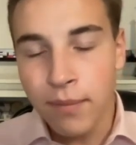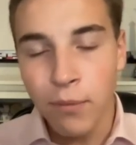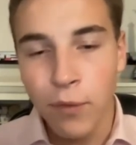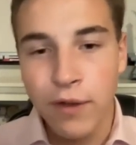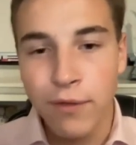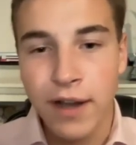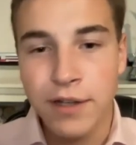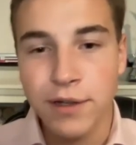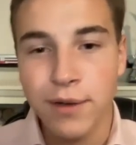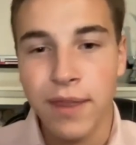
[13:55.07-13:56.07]
whenever I
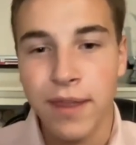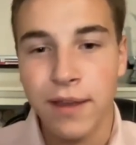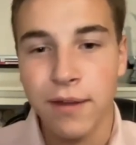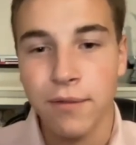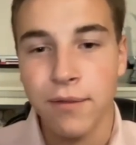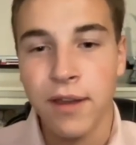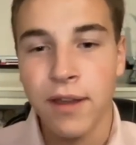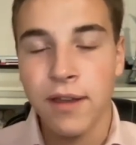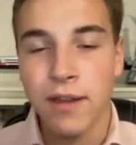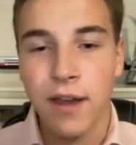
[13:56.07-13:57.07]
do, I think of
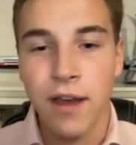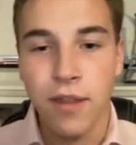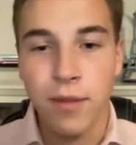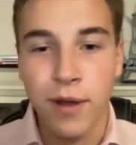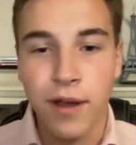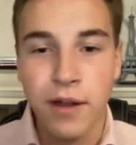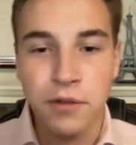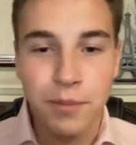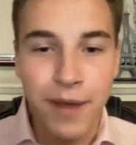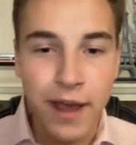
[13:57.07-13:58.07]
uh, the book
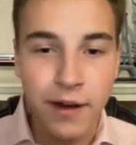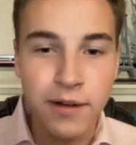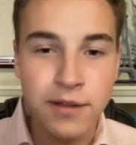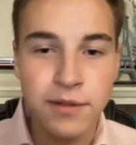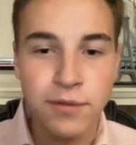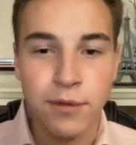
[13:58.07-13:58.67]
100 Baggers,